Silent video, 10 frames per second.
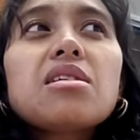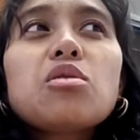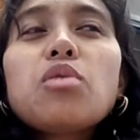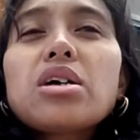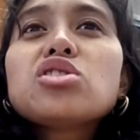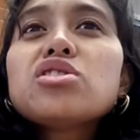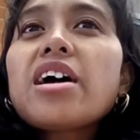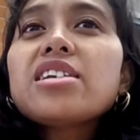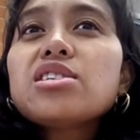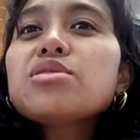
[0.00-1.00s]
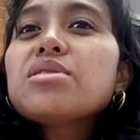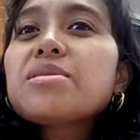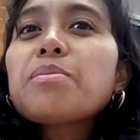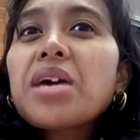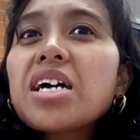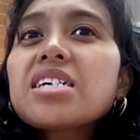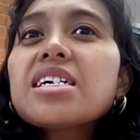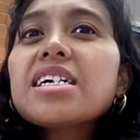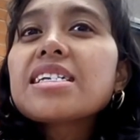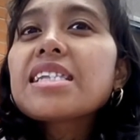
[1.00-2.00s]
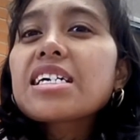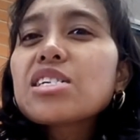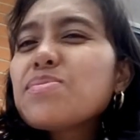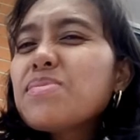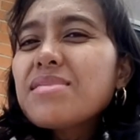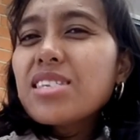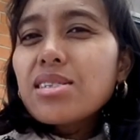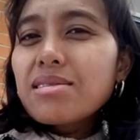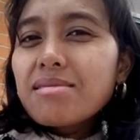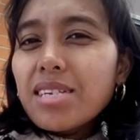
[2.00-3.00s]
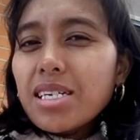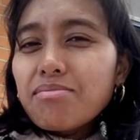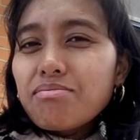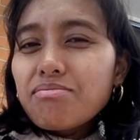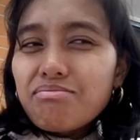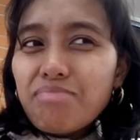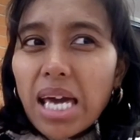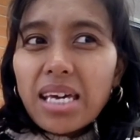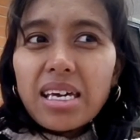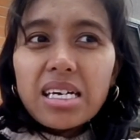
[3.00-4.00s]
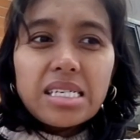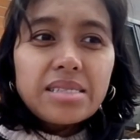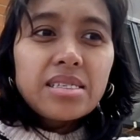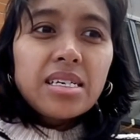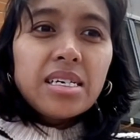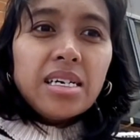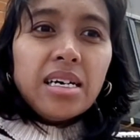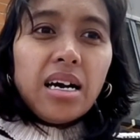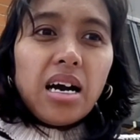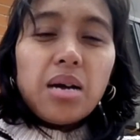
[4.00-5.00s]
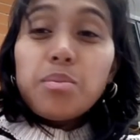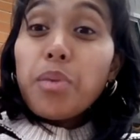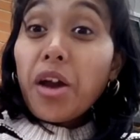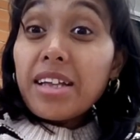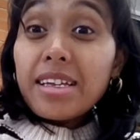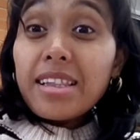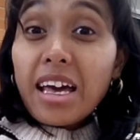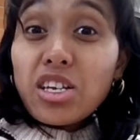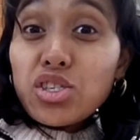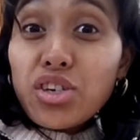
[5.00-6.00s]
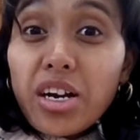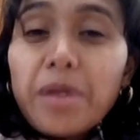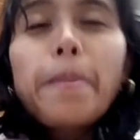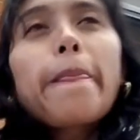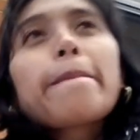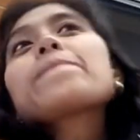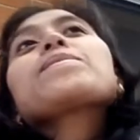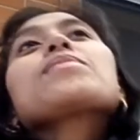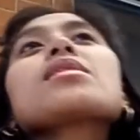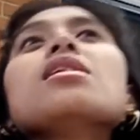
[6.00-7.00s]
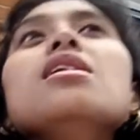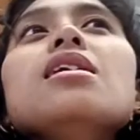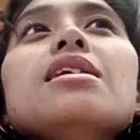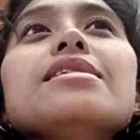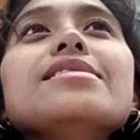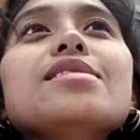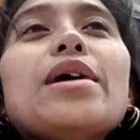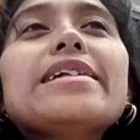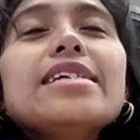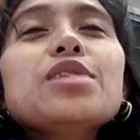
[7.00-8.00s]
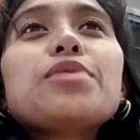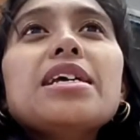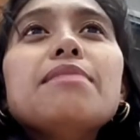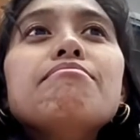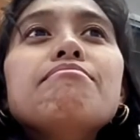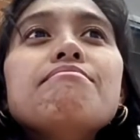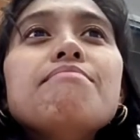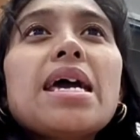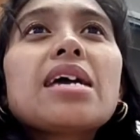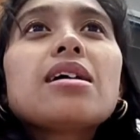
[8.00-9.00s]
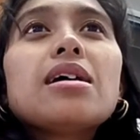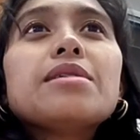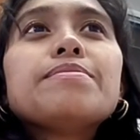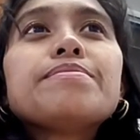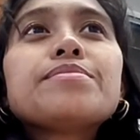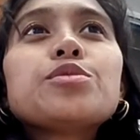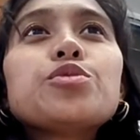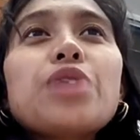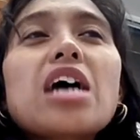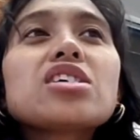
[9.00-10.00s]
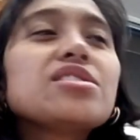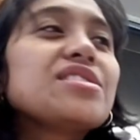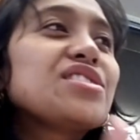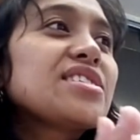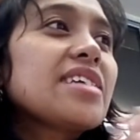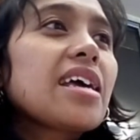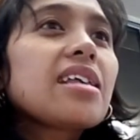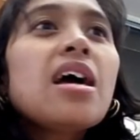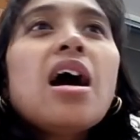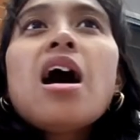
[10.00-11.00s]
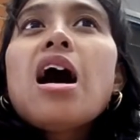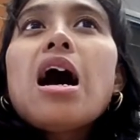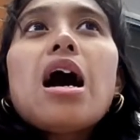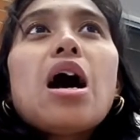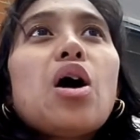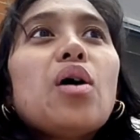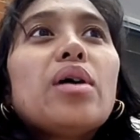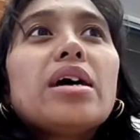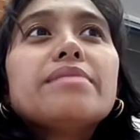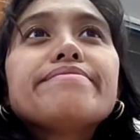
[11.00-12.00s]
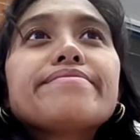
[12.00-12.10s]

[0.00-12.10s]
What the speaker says: what should I do as a parent, like making a parental lecture. So I didn't really make a reaction to just say, oh,